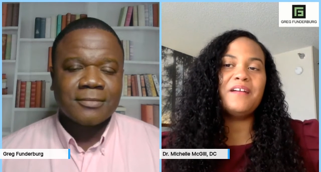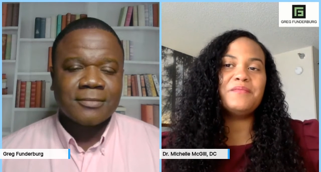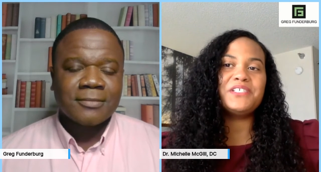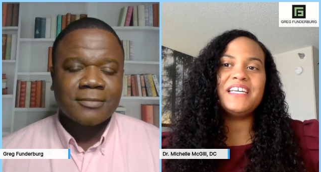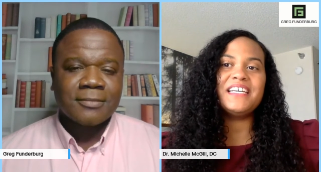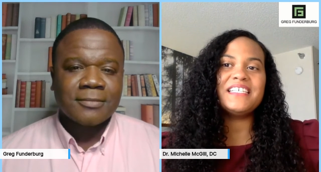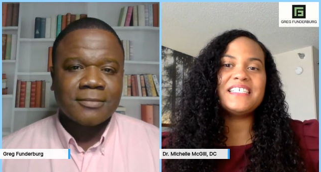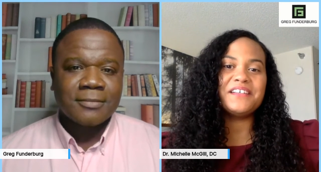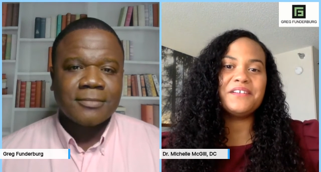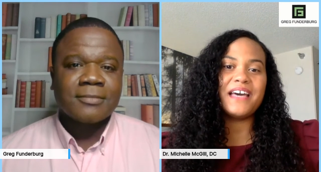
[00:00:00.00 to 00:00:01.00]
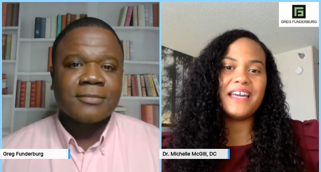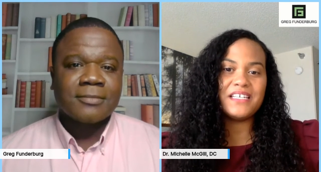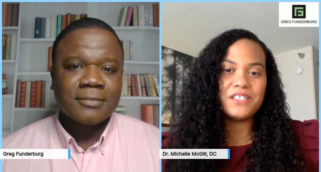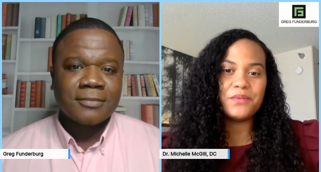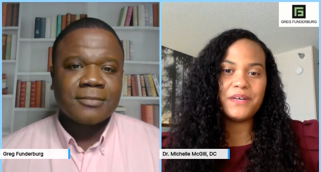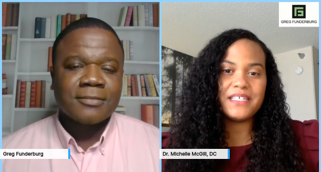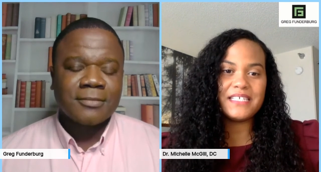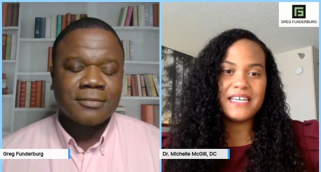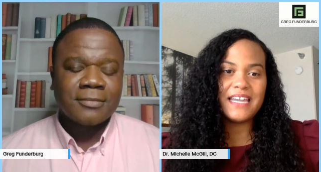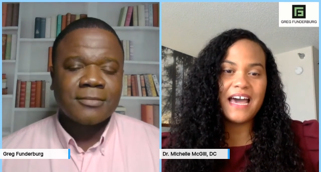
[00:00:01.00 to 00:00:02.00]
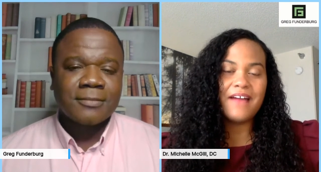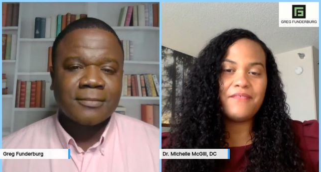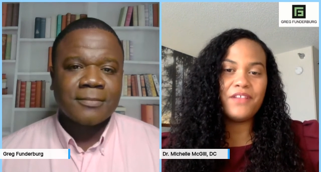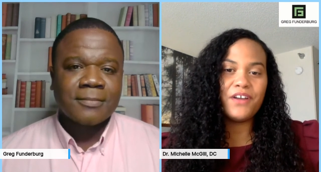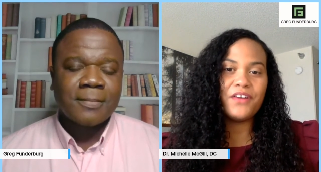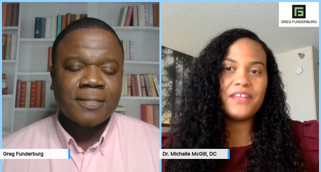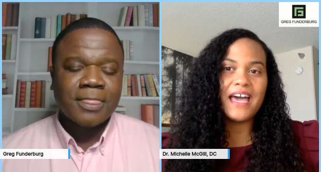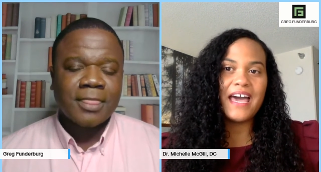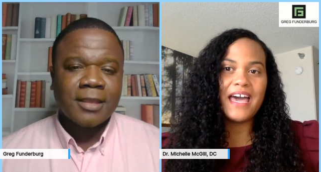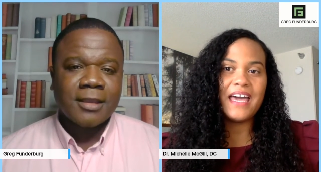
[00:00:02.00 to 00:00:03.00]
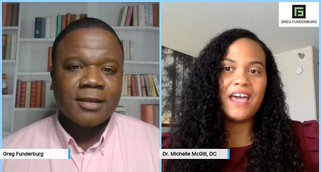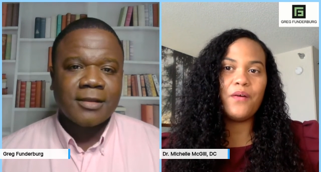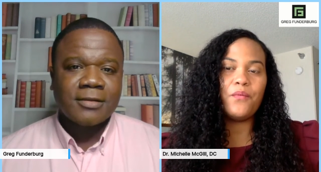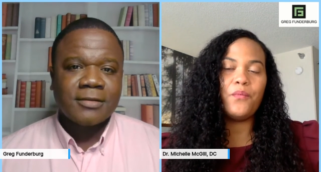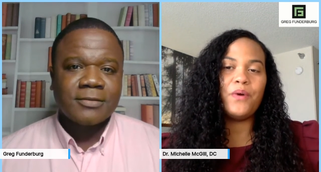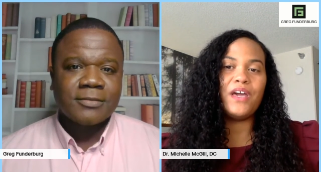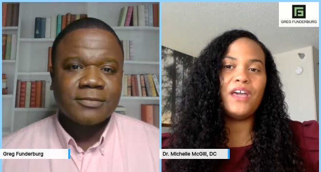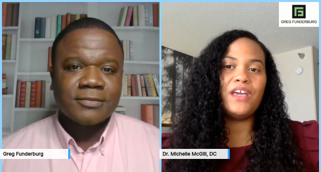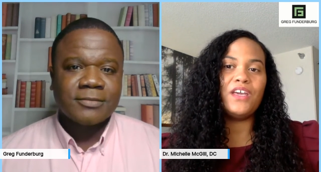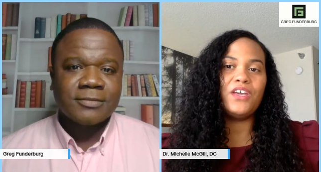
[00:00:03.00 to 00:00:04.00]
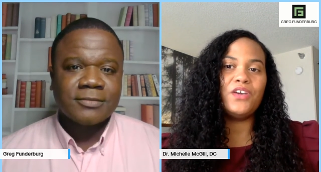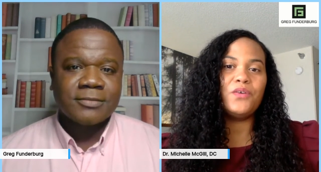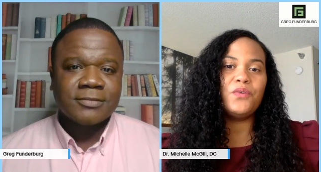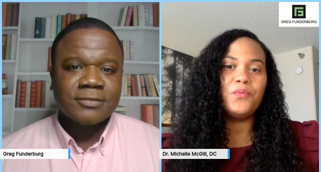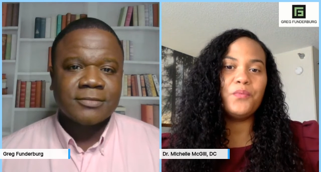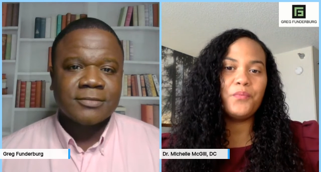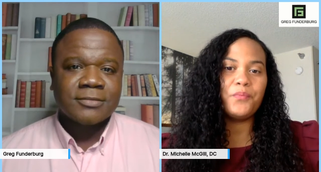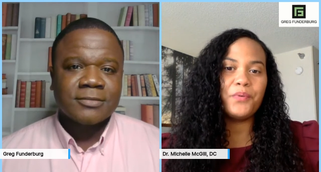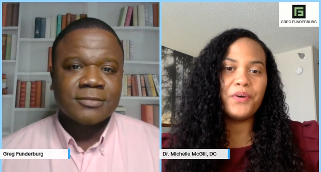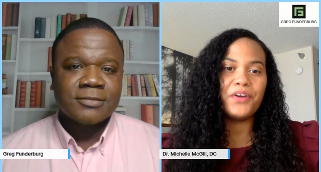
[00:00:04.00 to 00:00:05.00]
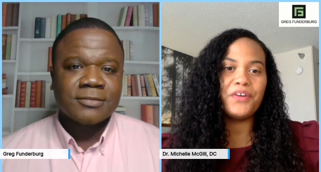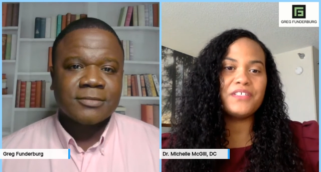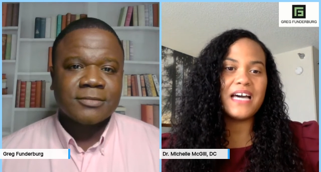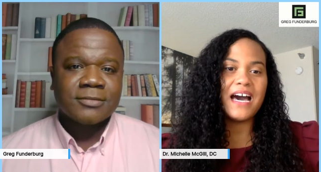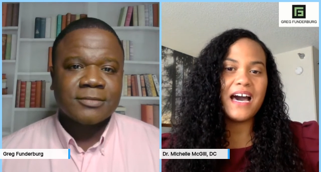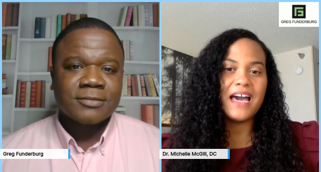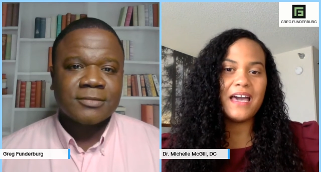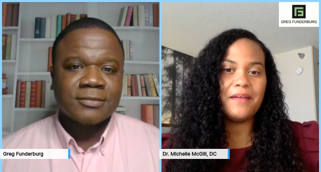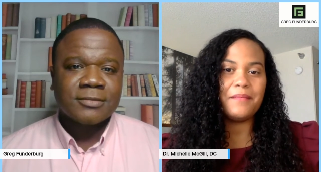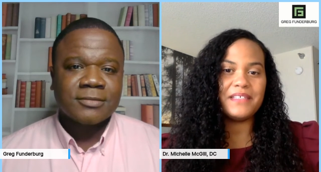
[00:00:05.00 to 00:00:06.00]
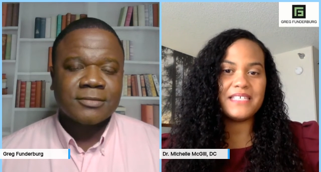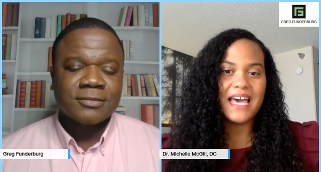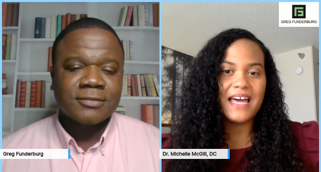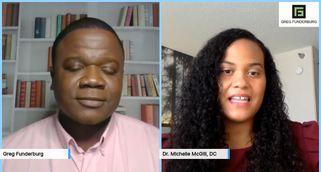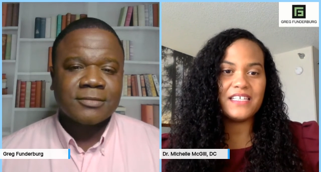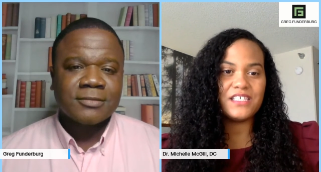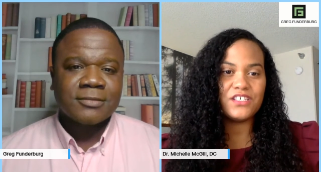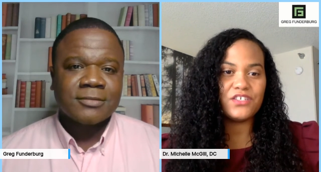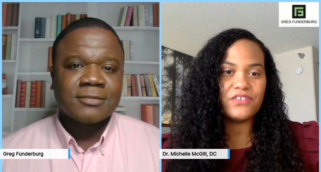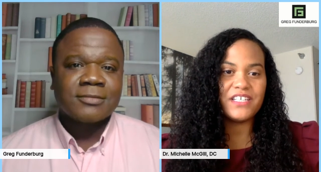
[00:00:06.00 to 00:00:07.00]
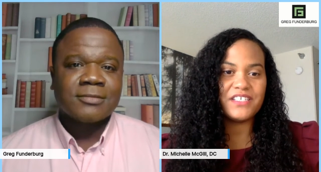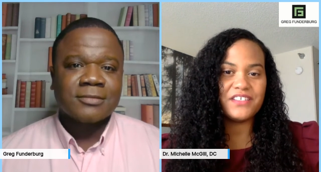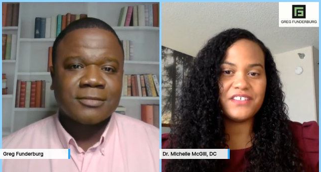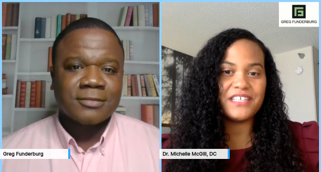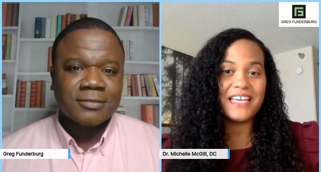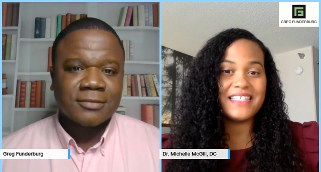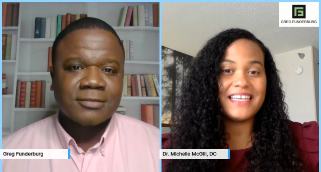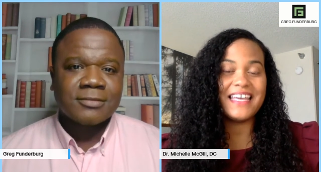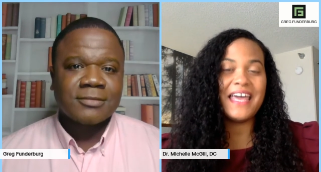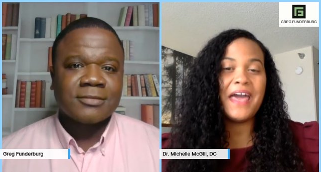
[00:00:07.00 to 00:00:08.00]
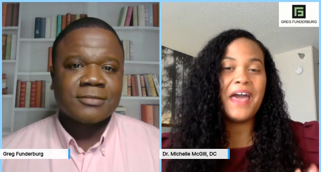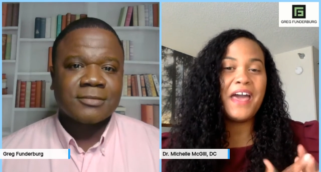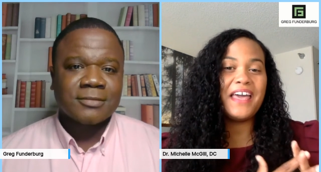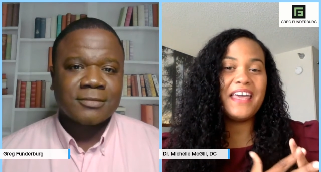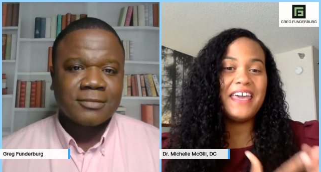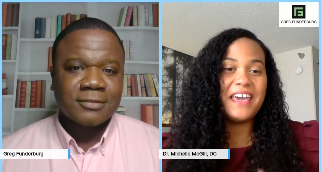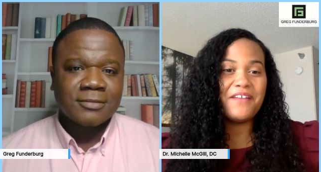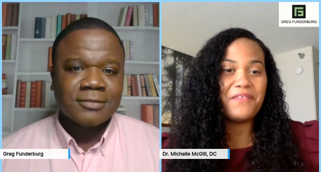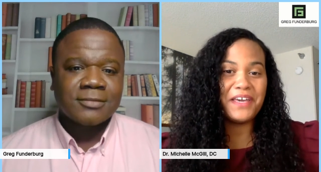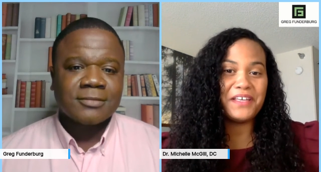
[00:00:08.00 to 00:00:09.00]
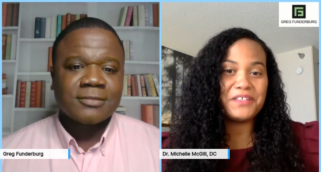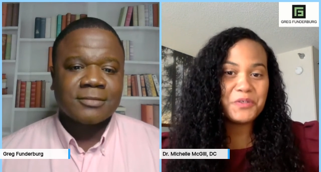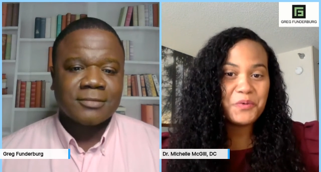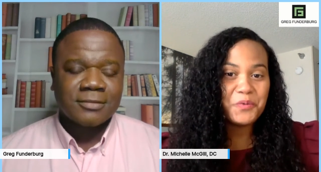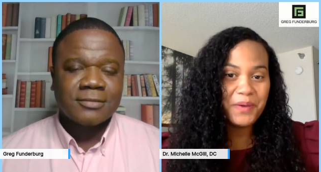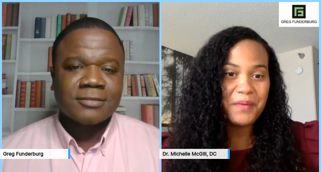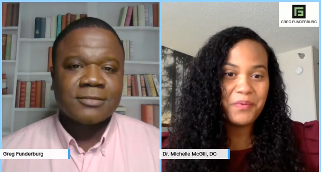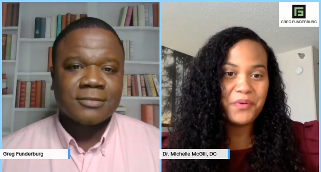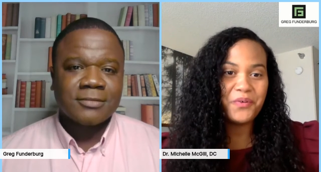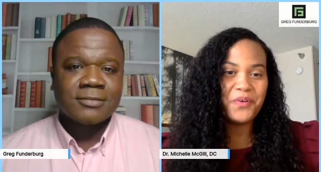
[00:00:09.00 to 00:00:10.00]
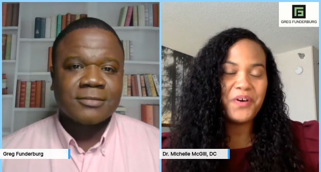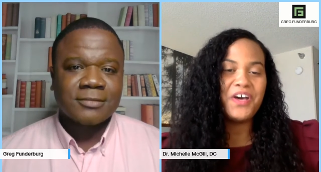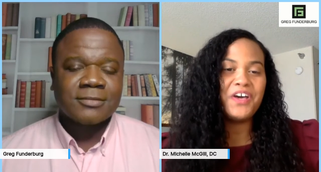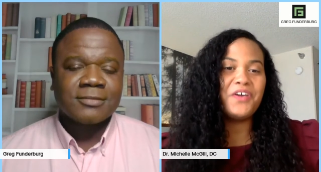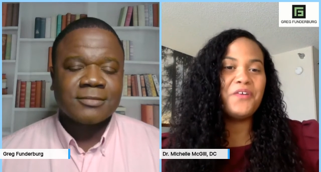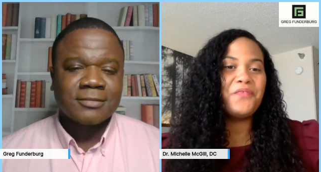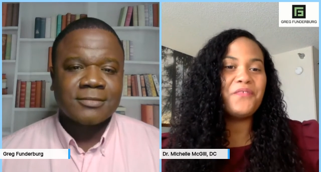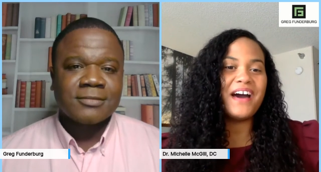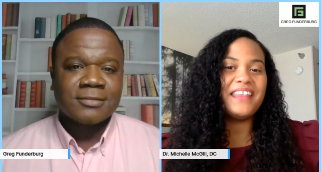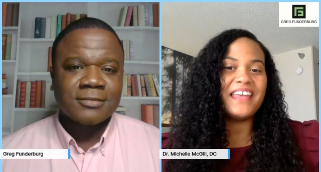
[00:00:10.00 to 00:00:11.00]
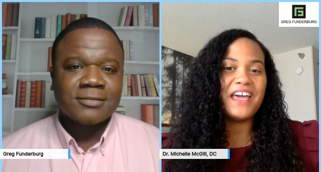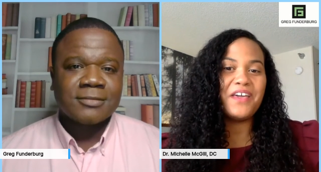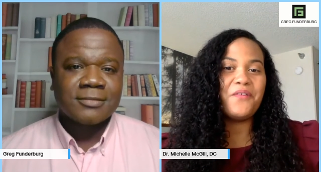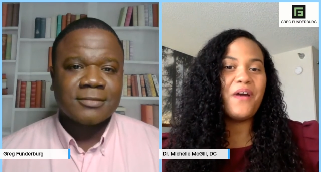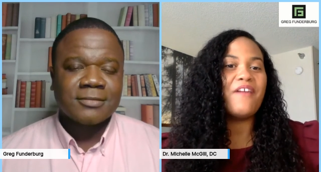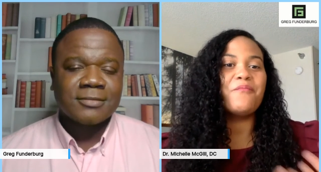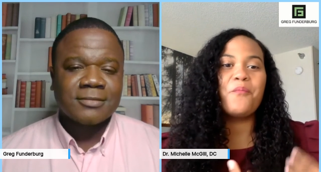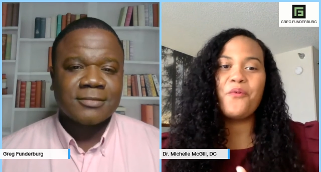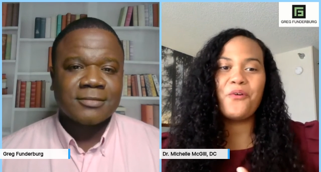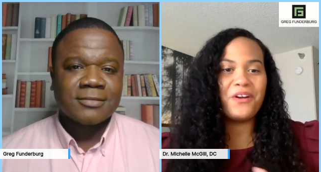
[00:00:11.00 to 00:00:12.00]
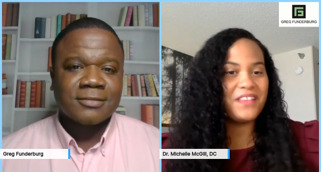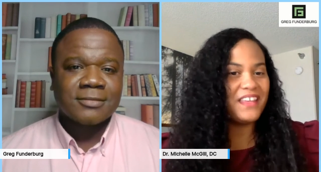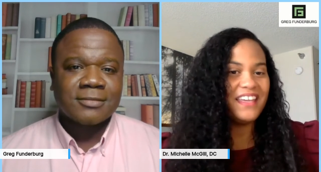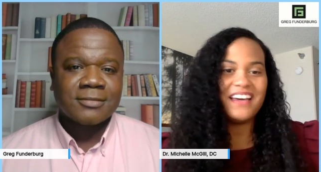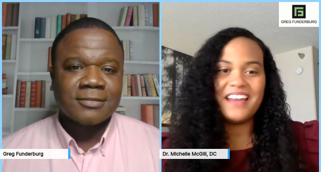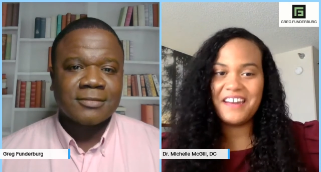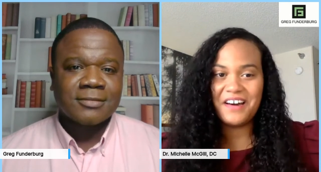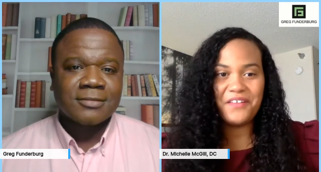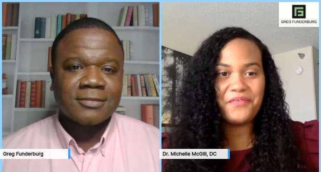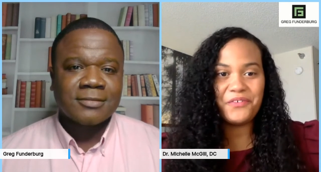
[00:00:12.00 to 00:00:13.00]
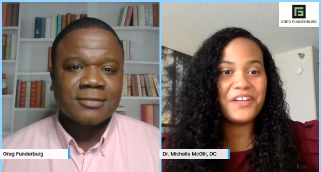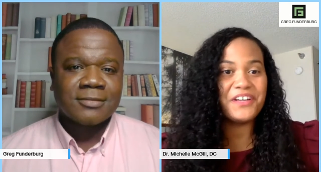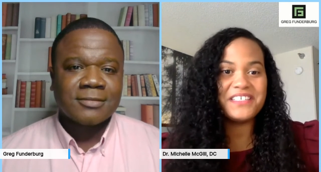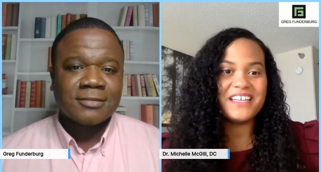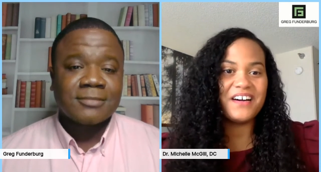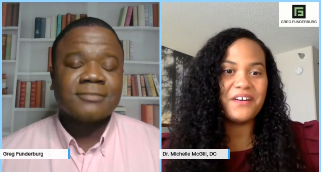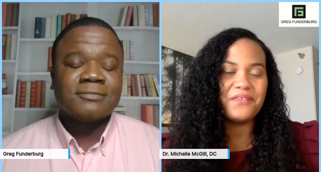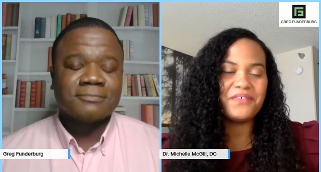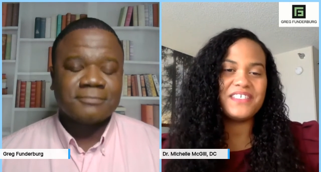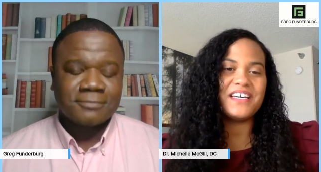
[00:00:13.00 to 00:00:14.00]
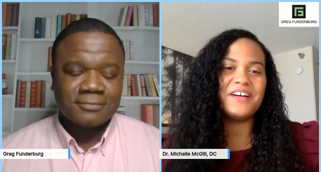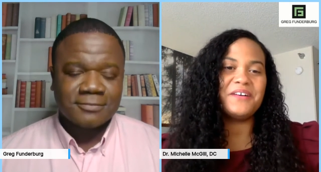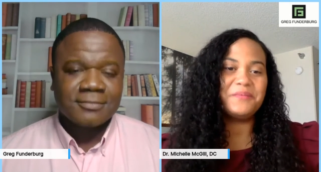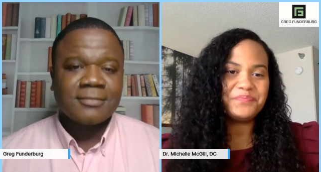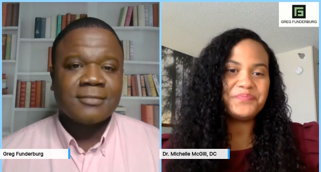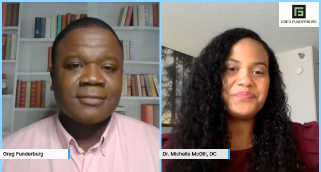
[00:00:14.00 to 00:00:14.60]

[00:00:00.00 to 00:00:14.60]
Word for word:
Speaker 1: um, she instilled that into us, and I've learned that when you put your time and talents and treasures into giving to people, you find that you have more than enough for yourself. So